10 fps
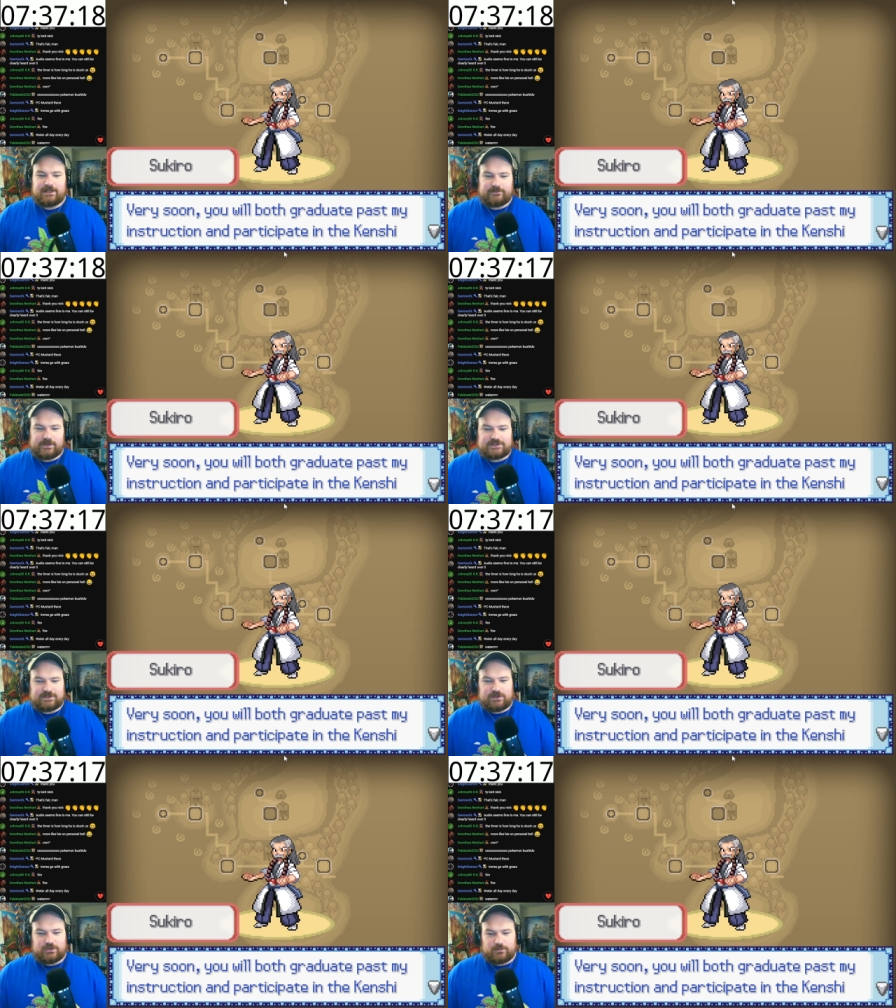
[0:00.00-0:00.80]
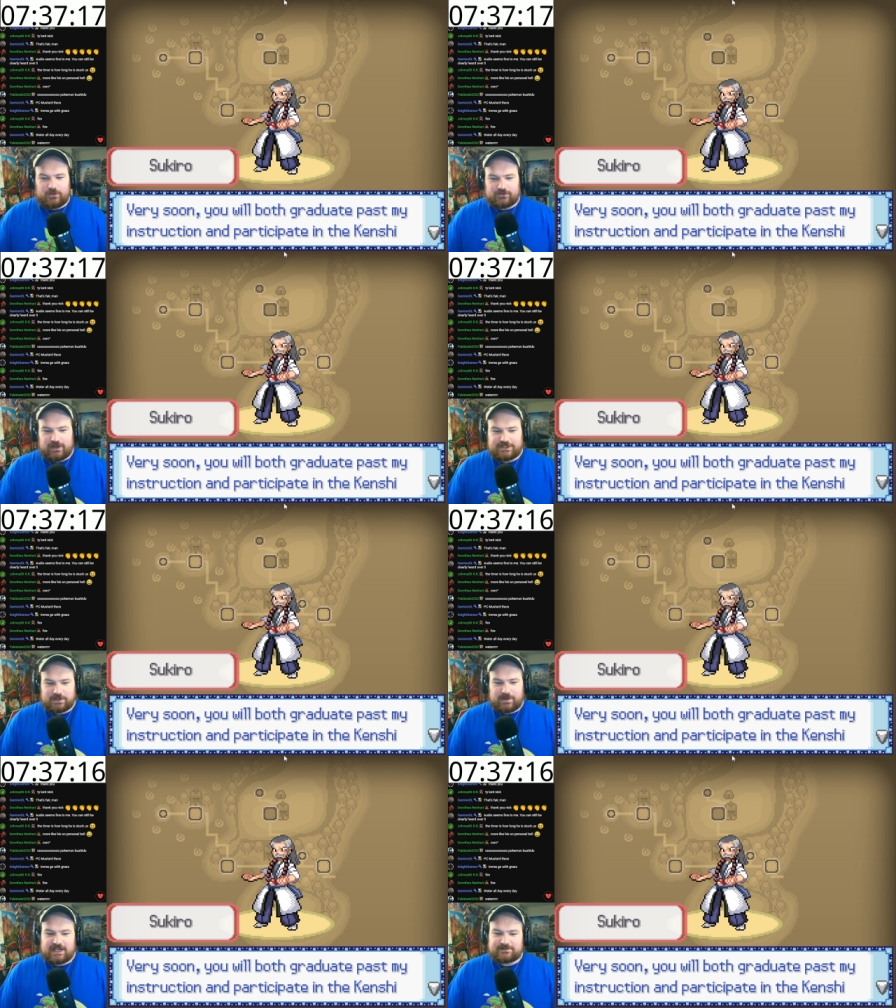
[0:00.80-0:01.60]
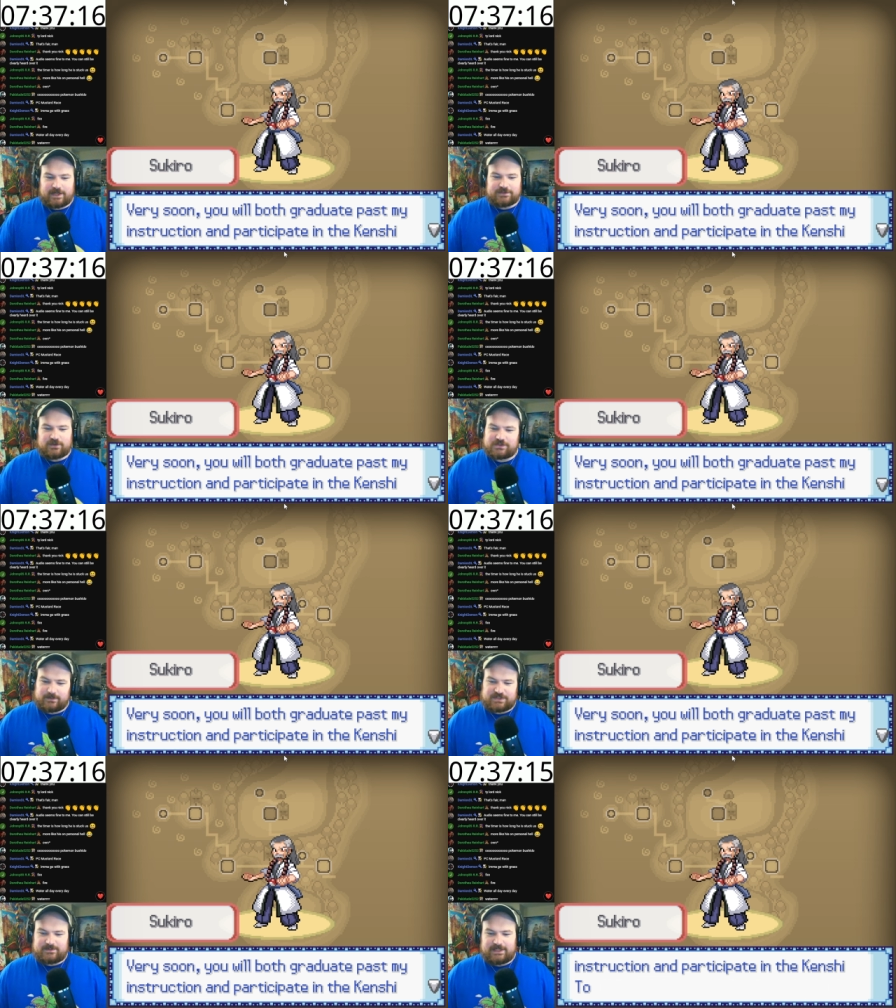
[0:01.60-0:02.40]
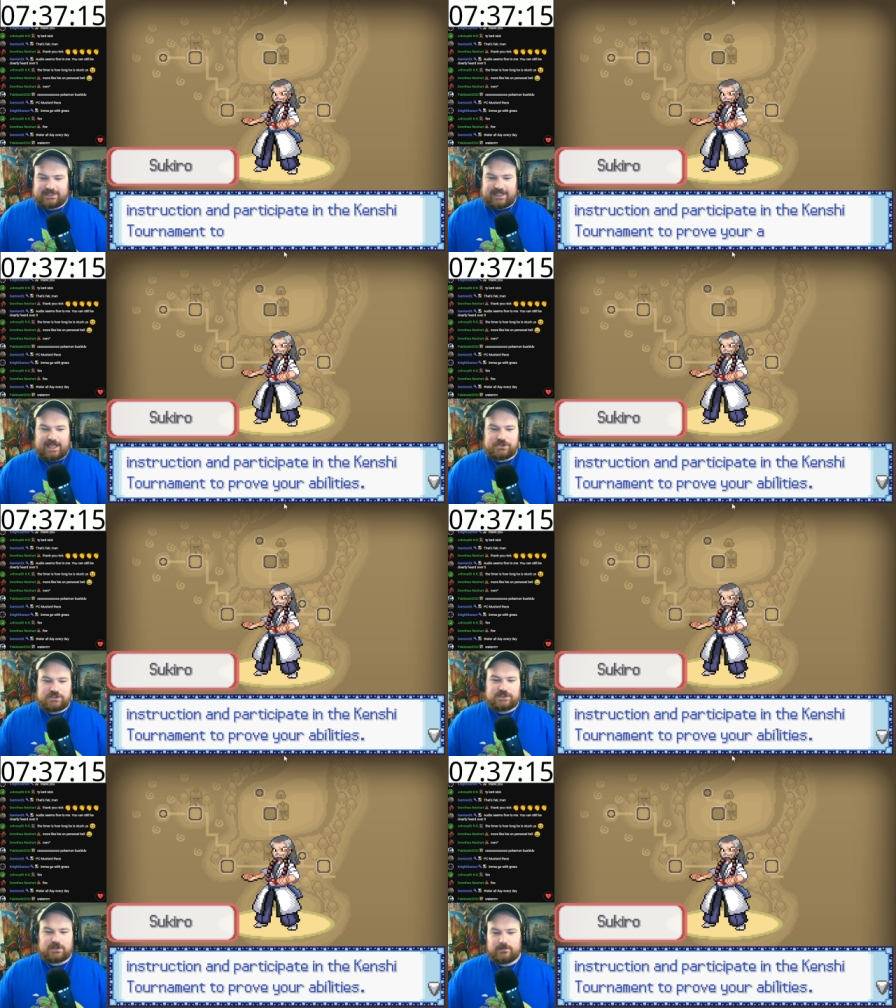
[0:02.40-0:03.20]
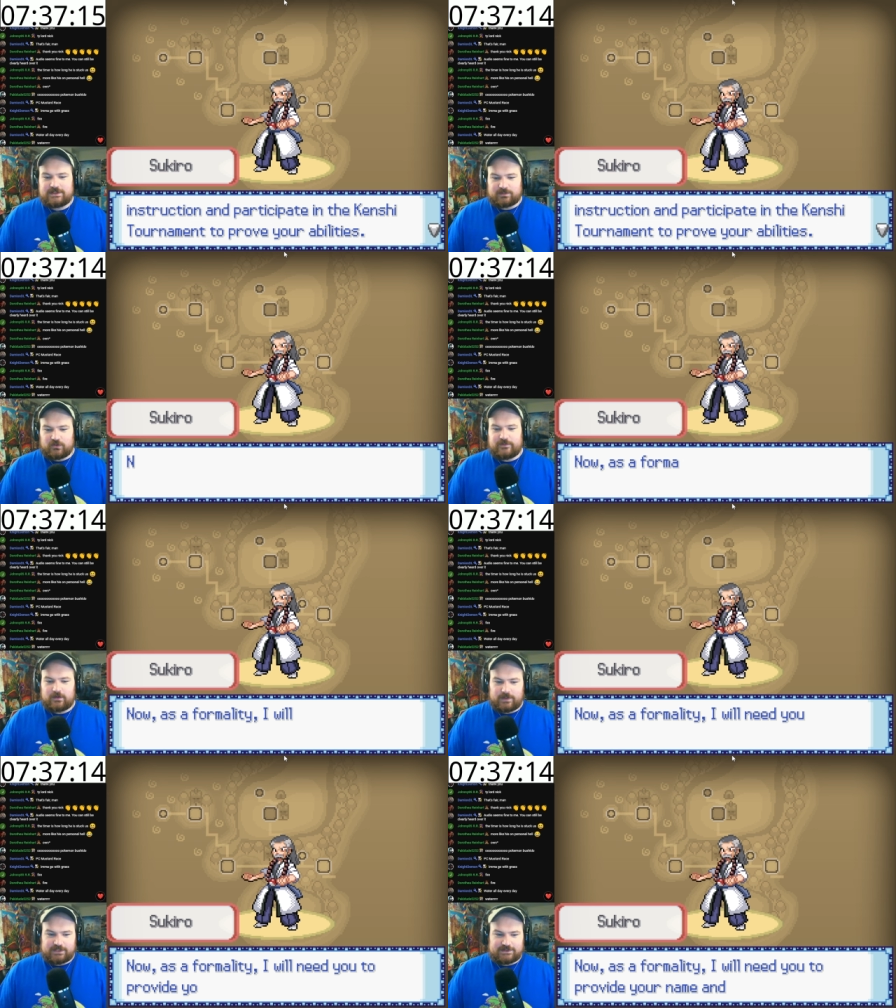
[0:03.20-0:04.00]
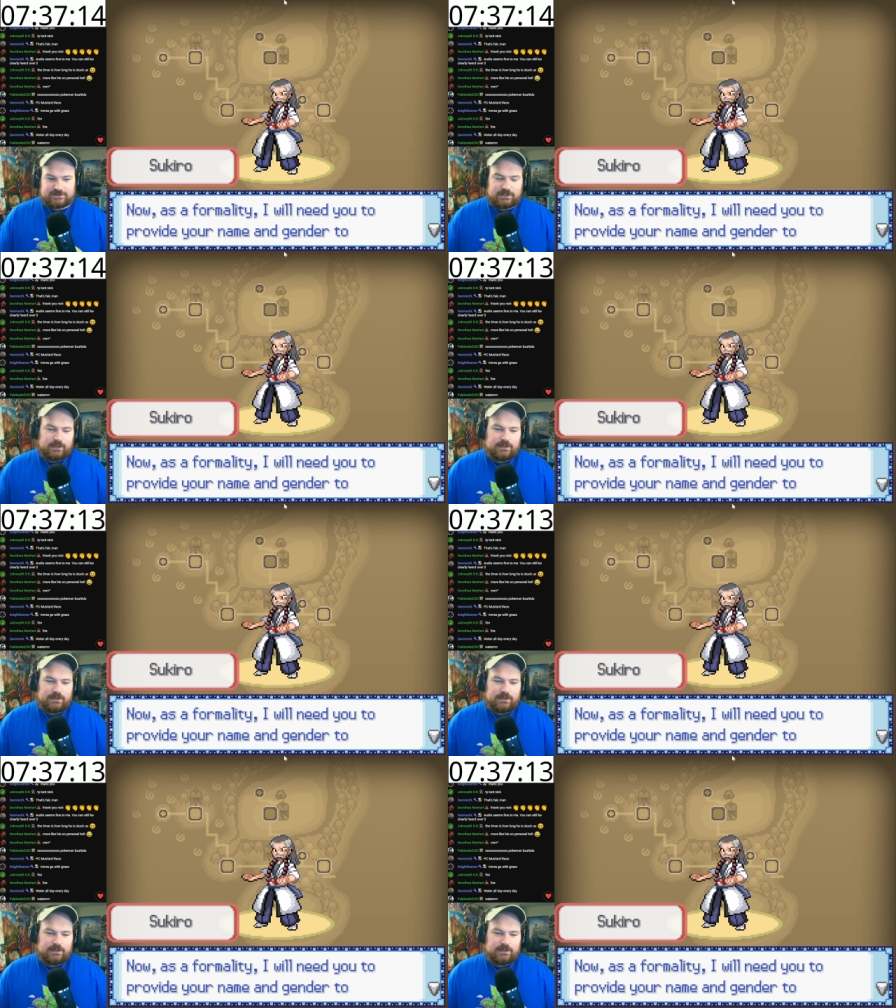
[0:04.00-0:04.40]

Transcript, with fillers: Very soon, you'll both graduate past my instruction and participate in the Kenshi tournament to prove your abilities.